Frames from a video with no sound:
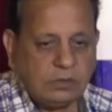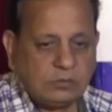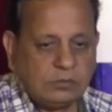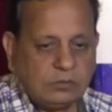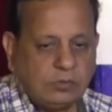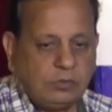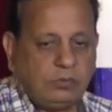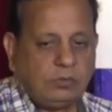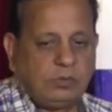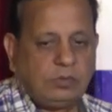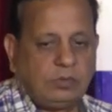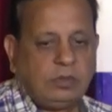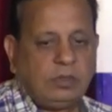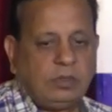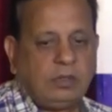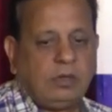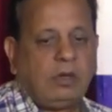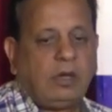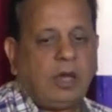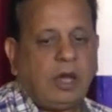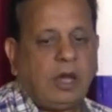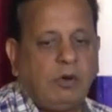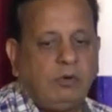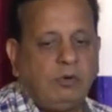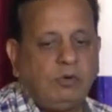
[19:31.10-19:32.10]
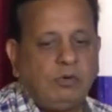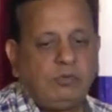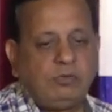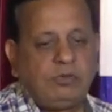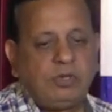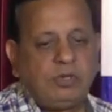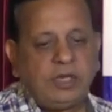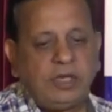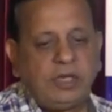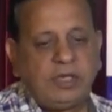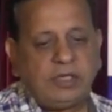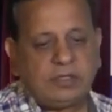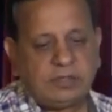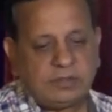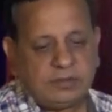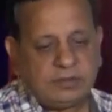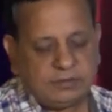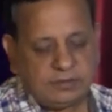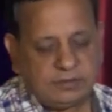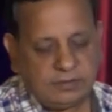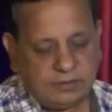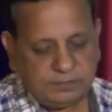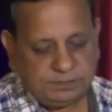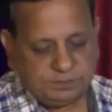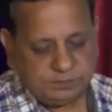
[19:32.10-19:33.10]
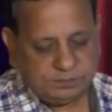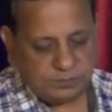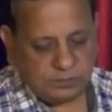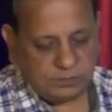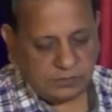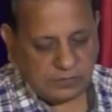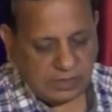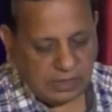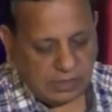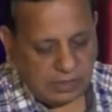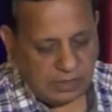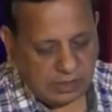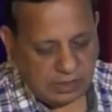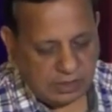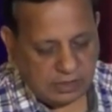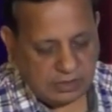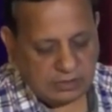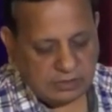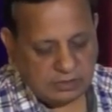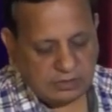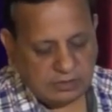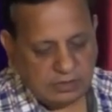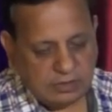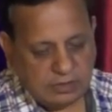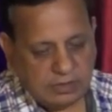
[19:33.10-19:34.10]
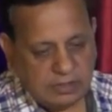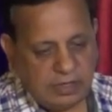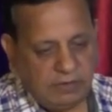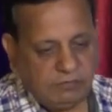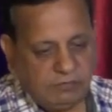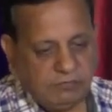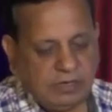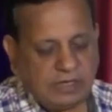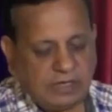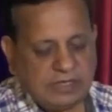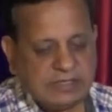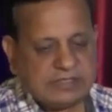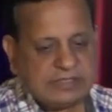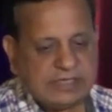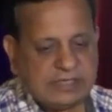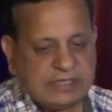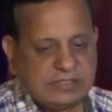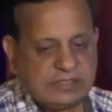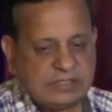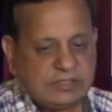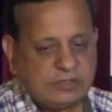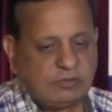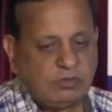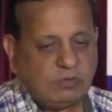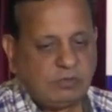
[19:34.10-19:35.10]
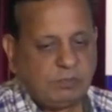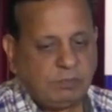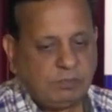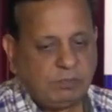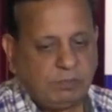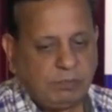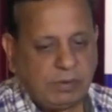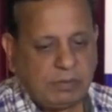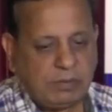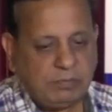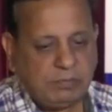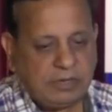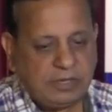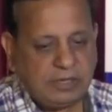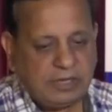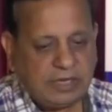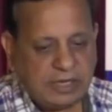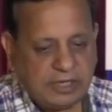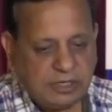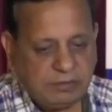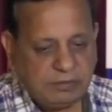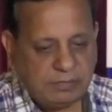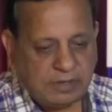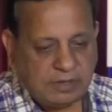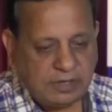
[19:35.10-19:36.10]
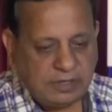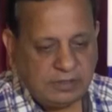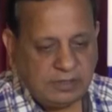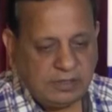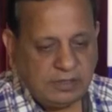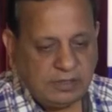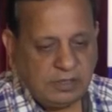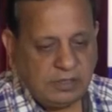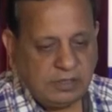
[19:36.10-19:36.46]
So, how do you treat left heart stasis or pulmonary edema?